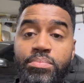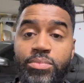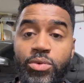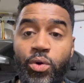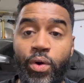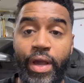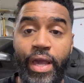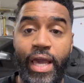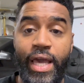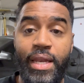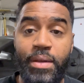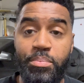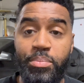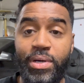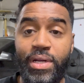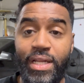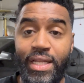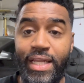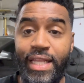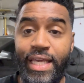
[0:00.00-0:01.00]
go ahead and put
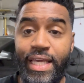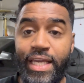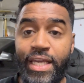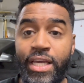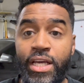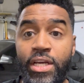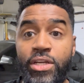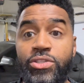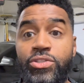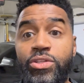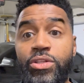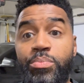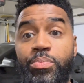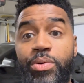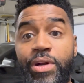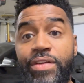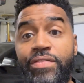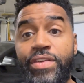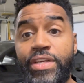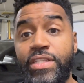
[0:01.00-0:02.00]
a link to the
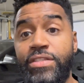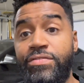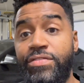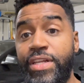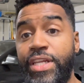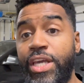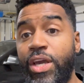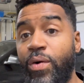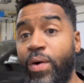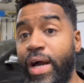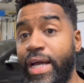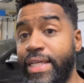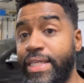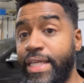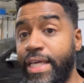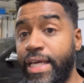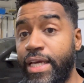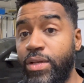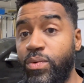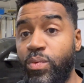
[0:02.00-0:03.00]
previous video I
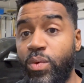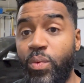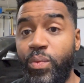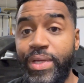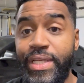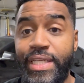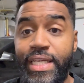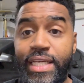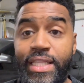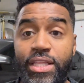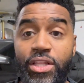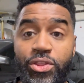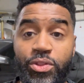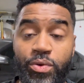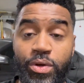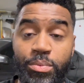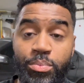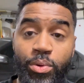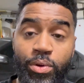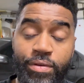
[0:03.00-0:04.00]
did when we did the
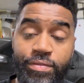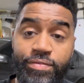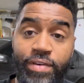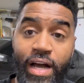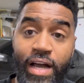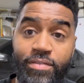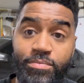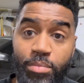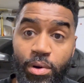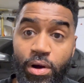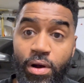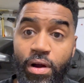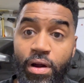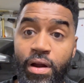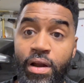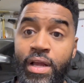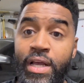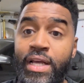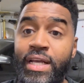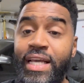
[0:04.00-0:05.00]
3.5 bar
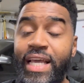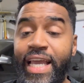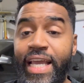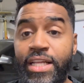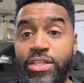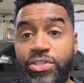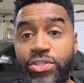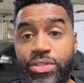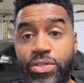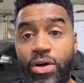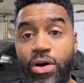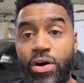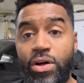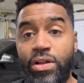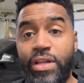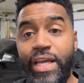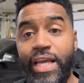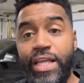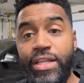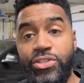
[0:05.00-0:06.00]

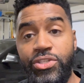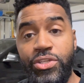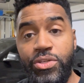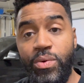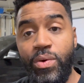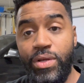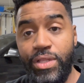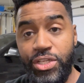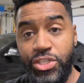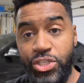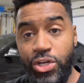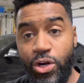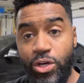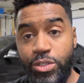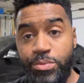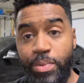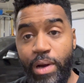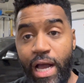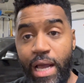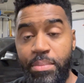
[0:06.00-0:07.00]
install into the
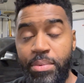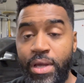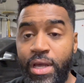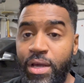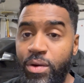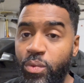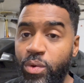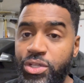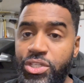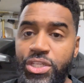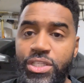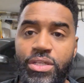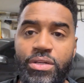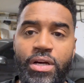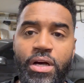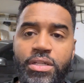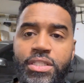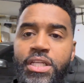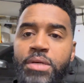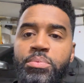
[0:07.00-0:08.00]
charge pipe, which is
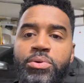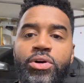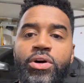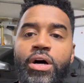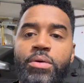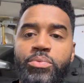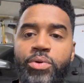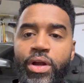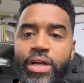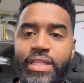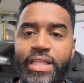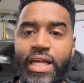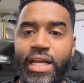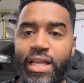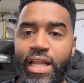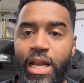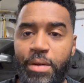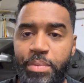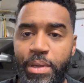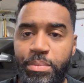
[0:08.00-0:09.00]
a typical upgrade that a
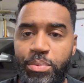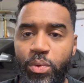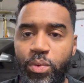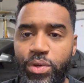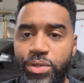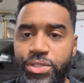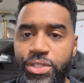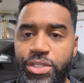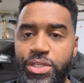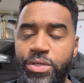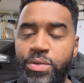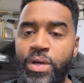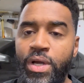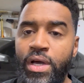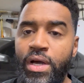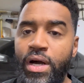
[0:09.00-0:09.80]
lot of people will do.